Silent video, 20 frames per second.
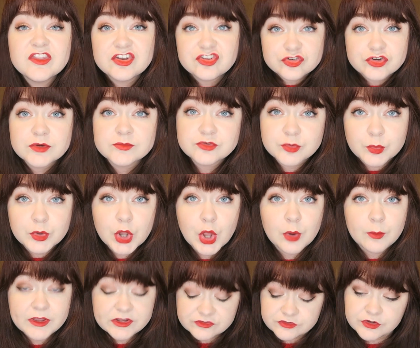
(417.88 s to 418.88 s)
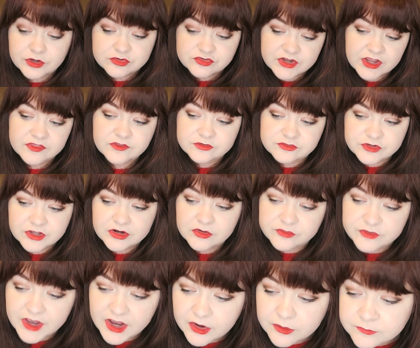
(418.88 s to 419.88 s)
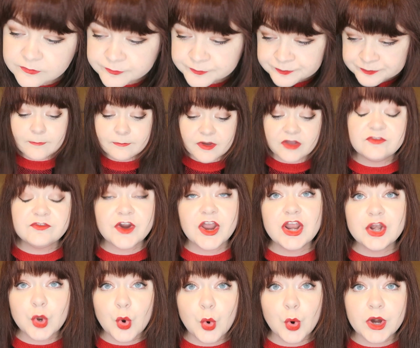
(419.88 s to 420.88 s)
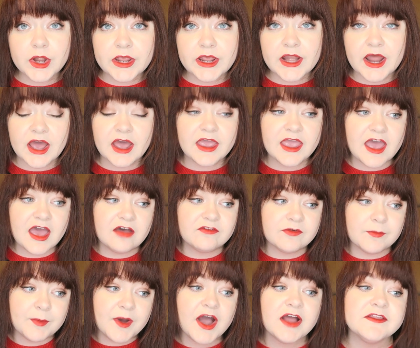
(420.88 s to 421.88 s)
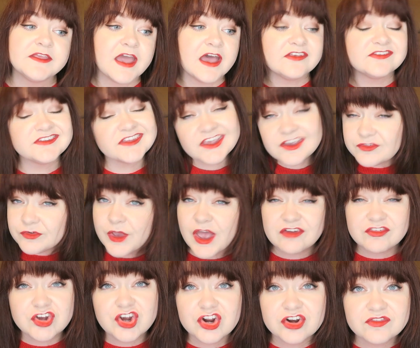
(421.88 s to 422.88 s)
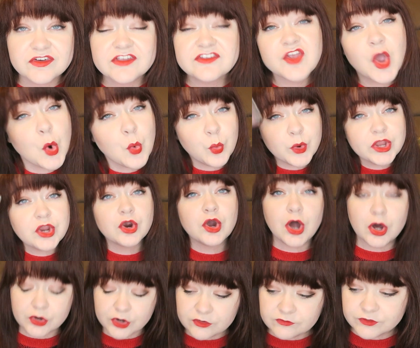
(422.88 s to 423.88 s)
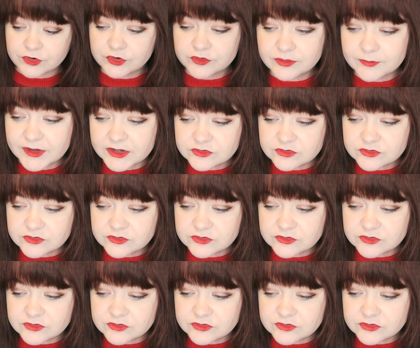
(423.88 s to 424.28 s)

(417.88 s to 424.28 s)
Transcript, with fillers: in the description below. Make sure you go check their channels out. My friend Courtney and I have a podcast. If you haven't heard of us, we are called Overheard in the